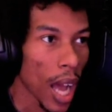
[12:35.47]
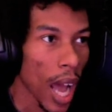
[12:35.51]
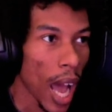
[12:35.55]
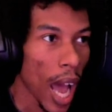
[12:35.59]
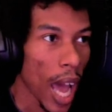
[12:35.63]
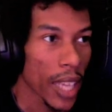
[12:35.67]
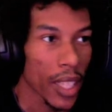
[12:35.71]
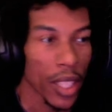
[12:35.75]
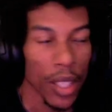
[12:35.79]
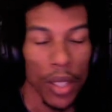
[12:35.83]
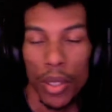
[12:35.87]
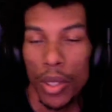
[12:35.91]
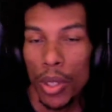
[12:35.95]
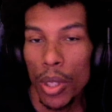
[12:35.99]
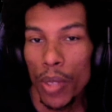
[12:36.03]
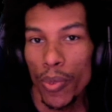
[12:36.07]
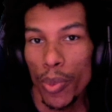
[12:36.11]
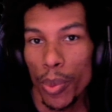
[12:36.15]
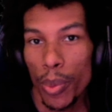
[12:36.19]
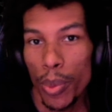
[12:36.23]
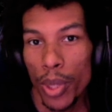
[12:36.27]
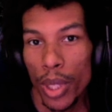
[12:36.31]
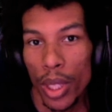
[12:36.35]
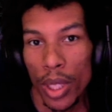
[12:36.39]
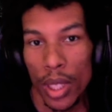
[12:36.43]
I don't know if
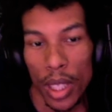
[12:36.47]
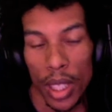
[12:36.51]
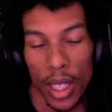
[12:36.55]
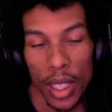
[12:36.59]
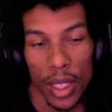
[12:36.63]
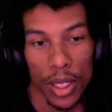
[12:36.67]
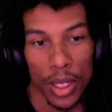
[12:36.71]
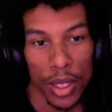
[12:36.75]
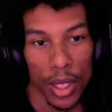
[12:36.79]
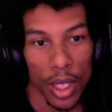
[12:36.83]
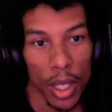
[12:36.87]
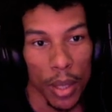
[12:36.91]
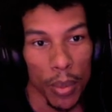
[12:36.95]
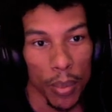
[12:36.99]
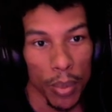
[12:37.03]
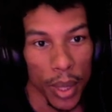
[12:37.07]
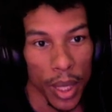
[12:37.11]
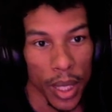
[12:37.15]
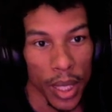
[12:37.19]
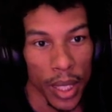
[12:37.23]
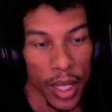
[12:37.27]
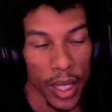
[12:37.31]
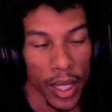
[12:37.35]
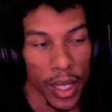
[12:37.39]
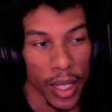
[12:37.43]
Ridicron's gonna
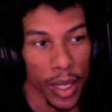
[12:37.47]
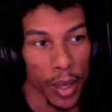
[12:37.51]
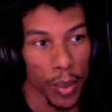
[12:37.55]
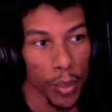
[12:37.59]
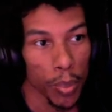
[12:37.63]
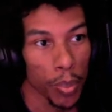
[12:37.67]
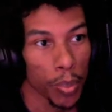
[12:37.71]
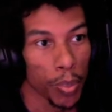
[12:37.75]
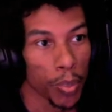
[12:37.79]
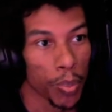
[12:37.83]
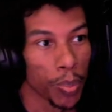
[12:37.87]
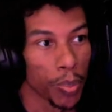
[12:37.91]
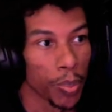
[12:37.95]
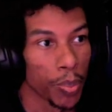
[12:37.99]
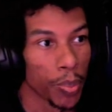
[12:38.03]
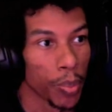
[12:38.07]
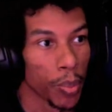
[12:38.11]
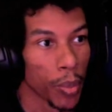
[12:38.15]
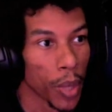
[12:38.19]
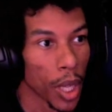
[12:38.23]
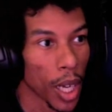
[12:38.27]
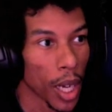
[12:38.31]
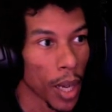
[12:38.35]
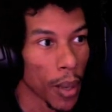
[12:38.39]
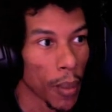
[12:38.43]
be
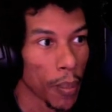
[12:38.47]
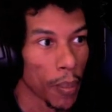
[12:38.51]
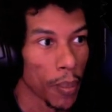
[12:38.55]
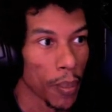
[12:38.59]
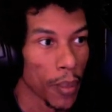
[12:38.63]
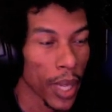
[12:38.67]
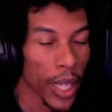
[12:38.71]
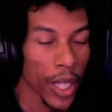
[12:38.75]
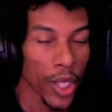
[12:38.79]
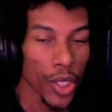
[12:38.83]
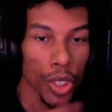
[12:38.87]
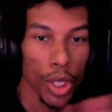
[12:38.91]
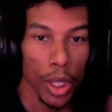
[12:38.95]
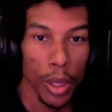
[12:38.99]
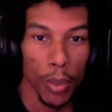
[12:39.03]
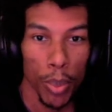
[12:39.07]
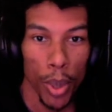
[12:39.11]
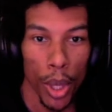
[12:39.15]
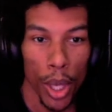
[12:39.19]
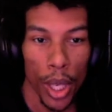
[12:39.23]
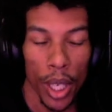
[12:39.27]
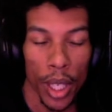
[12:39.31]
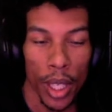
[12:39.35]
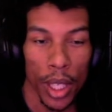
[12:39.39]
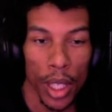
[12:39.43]
a major
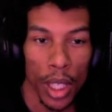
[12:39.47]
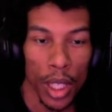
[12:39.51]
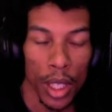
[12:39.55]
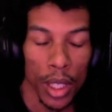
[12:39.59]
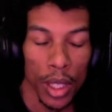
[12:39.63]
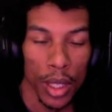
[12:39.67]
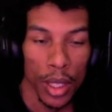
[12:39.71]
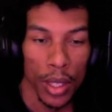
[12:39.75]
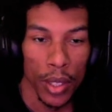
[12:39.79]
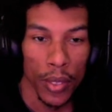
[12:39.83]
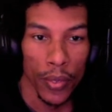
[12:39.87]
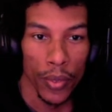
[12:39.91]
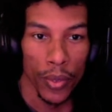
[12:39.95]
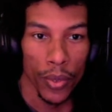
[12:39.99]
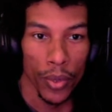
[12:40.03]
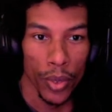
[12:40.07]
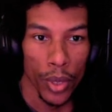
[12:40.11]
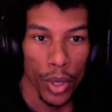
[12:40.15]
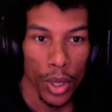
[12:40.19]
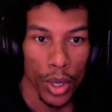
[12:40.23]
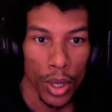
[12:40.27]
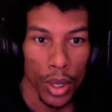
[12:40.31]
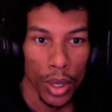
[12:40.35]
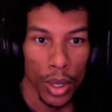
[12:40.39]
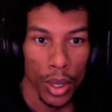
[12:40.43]
part of
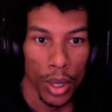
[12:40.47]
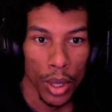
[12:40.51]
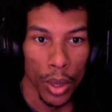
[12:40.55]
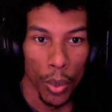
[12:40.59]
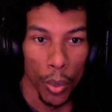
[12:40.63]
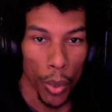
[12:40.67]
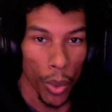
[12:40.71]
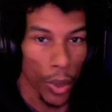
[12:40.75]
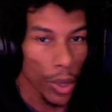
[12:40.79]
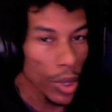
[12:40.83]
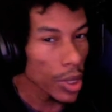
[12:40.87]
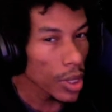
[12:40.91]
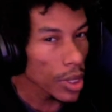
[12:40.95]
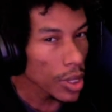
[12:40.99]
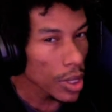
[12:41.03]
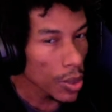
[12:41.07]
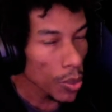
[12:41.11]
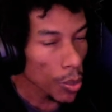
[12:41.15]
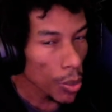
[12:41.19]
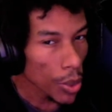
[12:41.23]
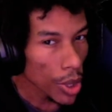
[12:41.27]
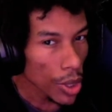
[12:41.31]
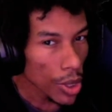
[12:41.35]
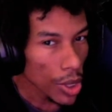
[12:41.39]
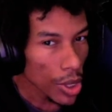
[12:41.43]
the World
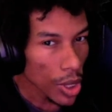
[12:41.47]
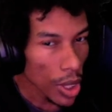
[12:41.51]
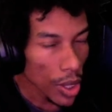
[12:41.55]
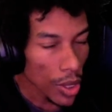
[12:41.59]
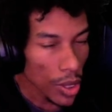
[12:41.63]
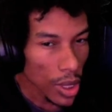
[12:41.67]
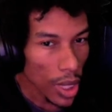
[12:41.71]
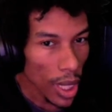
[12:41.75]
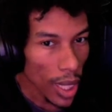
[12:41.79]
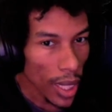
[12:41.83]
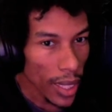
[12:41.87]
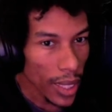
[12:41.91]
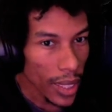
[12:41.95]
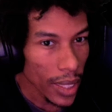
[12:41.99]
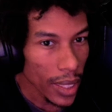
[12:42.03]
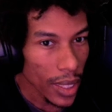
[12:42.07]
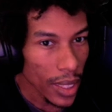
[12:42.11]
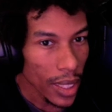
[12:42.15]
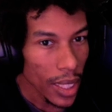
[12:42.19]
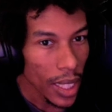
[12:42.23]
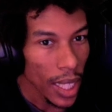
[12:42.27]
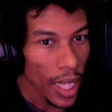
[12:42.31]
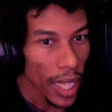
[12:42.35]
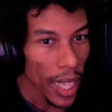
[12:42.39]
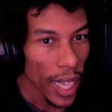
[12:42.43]
Soul Saga.